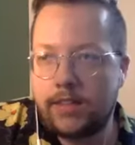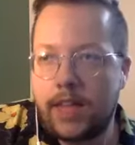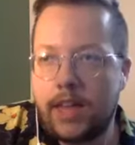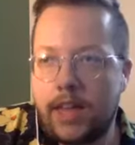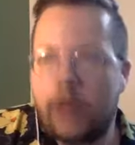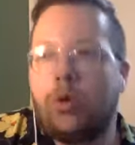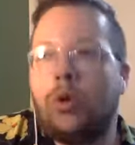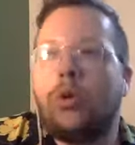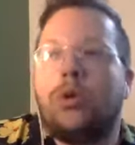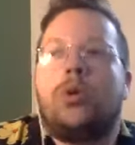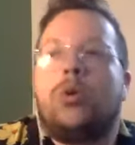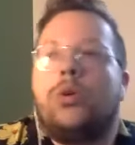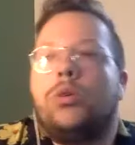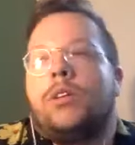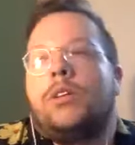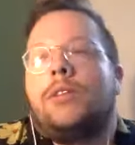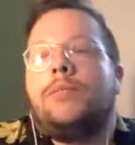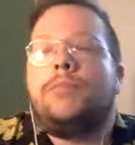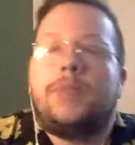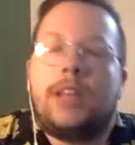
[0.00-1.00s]
then, or
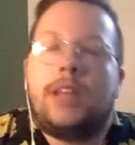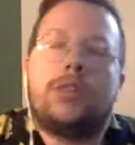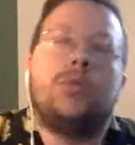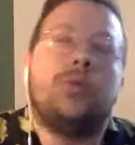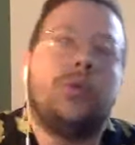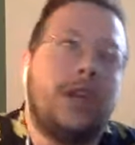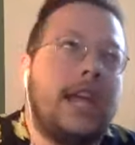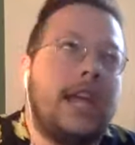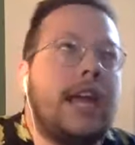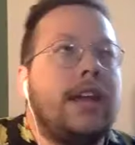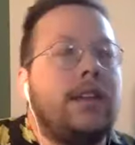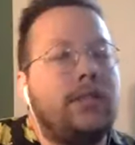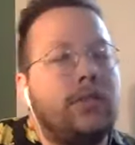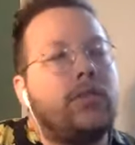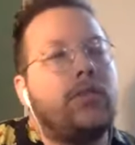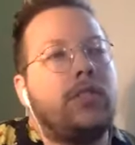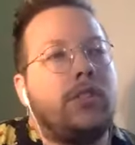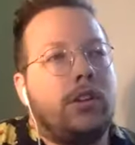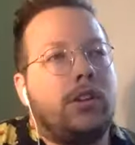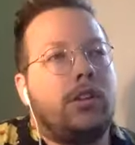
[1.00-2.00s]
or create
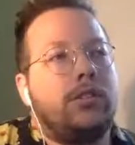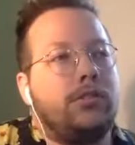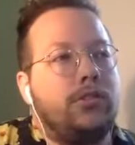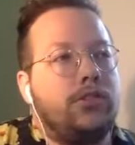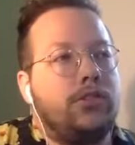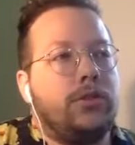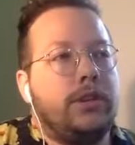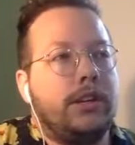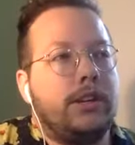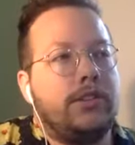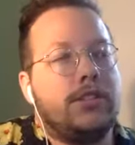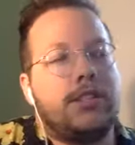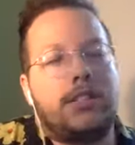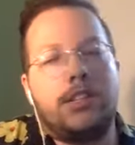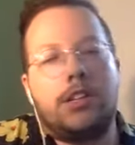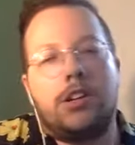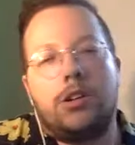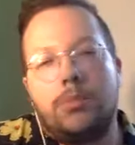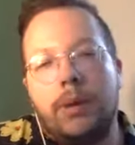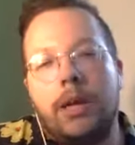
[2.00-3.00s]
was a little too
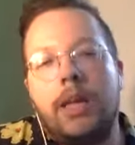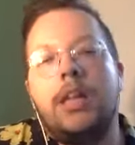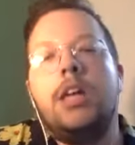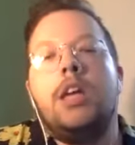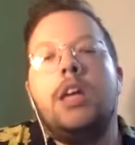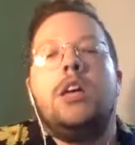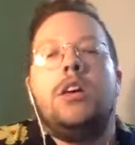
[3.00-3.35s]
egotistical, but